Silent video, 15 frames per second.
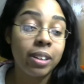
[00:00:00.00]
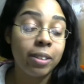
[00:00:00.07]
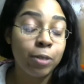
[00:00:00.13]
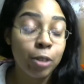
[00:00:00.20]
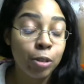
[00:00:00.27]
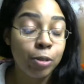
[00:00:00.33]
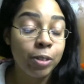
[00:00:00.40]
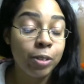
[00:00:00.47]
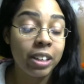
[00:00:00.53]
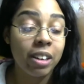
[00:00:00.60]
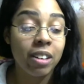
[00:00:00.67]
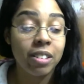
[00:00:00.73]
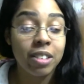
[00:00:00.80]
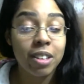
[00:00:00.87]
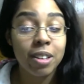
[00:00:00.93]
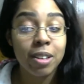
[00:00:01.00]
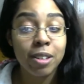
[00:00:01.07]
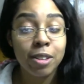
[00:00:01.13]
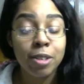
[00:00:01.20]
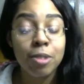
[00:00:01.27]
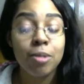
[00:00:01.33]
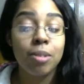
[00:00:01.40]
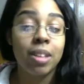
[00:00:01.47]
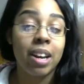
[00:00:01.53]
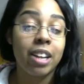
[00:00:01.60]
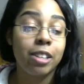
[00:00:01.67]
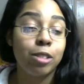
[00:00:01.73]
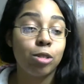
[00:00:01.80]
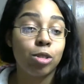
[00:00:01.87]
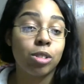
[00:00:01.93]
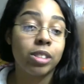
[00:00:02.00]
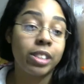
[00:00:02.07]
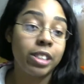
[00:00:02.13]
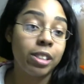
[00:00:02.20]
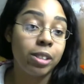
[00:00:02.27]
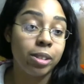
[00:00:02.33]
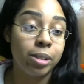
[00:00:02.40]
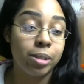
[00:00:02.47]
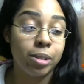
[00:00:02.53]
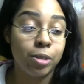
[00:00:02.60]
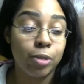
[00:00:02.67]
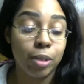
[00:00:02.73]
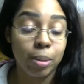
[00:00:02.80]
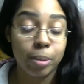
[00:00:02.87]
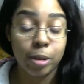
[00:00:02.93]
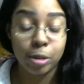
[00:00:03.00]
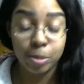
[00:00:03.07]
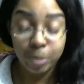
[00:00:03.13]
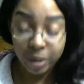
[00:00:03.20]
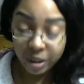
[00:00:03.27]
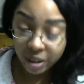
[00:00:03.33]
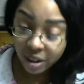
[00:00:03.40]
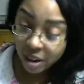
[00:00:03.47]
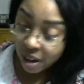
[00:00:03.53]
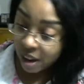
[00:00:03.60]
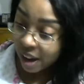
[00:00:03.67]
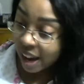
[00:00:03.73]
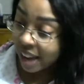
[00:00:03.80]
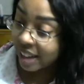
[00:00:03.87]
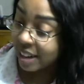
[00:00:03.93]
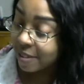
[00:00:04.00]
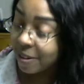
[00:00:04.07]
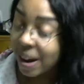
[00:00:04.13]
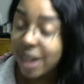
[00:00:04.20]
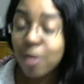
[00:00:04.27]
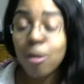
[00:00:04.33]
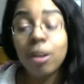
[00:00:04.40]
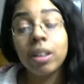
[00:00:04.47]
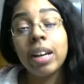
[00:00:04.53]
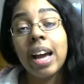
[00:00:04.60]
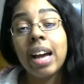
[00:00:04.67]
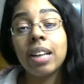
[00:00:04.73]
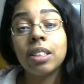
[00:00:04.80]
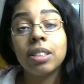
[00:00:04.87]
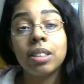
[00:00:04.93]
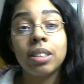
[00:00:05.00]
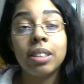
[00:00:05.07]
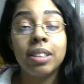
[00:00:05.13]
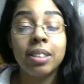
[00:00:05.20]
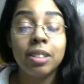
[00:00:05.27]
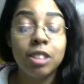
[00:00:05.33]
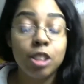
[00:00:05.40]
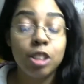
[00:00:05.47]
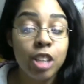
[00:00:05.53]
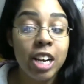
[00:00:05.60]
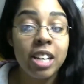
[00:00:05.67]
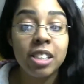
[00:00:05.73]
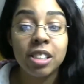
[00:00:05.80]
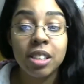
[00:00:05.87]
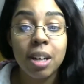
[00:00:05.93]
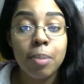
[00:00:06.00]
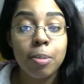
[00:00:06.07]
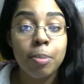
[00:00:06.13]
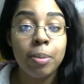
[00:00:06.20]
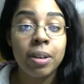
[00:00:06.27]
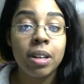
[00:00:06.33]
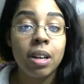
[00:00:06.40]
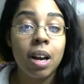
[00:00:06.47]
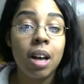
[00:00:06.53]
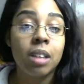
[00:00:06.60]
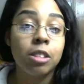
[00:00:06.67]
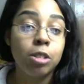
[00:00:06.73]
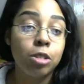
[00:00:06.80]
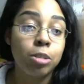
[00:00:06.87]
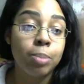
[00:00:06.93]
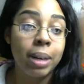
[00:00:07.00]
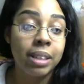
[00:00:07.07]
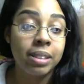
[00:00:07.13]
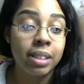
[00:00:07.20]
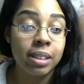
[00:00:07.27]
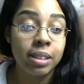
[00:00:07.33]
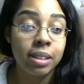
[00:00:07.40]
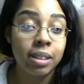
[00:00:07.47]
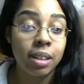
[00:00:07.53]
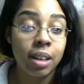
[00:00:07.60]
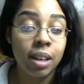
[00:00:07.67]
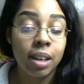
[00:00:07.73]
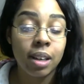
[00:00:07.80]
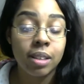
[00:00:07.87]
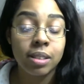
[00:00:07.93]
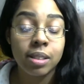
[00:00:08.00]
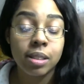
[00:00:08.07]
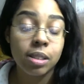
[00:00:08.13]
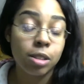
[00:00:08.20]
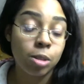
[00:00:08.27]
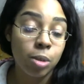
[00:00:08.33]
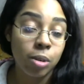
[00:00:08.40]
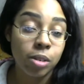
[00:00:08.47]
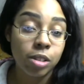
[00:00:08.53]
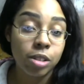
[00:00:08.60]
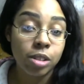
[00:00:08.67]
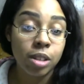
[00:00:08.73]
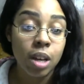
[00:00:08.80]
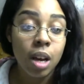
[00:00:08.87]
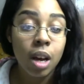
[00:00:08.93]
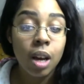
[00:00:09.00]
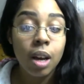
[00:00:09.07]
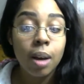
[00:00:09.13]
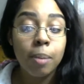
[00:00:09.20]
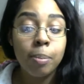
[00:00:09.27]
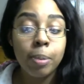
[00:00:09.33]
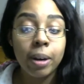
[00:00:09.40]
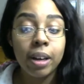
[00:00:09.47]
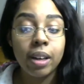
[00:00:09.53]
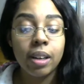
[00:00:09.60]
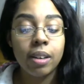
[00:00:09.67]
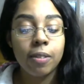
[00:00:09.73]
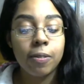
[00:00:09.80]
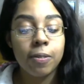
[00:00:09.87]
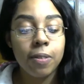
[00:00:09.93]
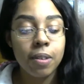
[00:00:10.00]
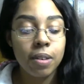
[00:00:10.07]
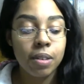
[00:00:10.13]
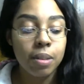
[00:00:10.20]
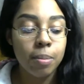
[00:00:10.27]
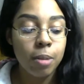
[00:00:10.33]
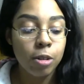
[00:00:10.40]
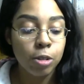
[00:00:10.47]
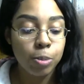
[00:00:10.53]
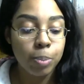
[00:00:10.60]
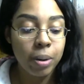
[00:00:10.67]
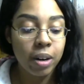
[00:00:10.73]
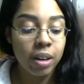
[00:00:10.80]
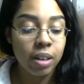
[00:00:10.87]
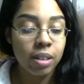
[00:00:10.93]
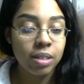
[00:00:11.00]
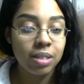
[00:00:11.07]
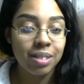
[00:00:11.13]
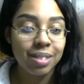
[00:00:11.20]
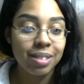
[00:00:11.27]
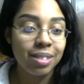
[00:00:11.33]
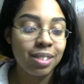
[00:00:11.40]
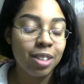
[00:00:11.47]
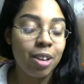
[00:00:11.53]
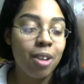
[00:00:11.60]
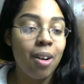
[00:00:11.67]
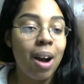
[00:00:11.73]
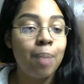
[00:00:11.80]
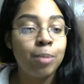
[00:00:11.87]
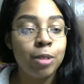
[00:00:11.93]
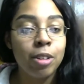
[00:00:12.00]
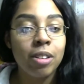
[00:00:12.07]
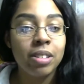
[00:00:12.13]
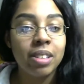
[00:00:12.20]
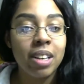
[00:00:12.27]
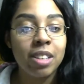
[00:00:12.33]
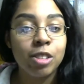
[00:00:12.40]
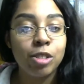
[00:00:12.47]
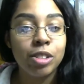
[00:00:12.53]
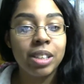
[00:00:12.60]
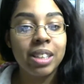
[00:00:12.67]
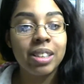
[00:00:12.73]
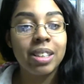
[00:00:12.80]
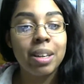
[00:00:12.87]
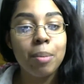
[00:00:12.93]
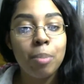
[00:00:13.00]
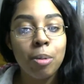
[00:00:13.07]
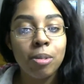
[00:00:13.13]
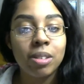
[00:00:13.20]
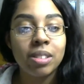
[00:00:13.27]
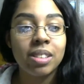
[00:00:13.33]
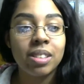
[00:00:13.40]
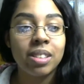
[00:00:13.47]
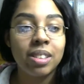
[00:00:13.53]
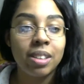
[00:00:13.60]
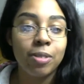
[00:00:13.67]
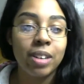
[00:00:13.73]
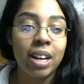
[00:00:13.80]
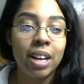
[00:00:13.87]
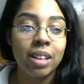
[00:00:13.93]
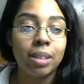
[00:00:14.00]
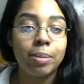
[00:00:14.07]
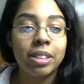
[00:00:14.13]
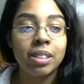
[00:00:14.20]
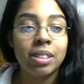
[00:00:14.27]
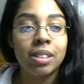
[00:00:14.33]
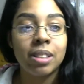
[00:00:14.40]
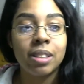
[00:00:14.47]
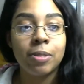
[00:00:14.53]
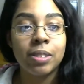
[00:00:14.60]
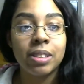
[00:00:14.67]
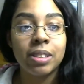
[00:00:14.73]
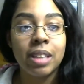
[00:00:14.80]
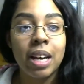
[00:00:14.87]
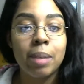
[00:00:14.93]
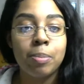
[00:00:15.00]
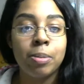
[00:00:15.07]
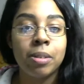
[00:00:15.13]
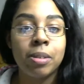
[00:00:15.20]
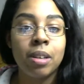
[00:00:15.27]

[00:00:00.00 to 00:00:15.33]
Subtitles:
Floofy are the 2 that I usually use for the most part. And if I want to actually change it up a bit, I'll use my Scorch. But for the most part, you know, I'm starting to understand the importance and the different elements and the different types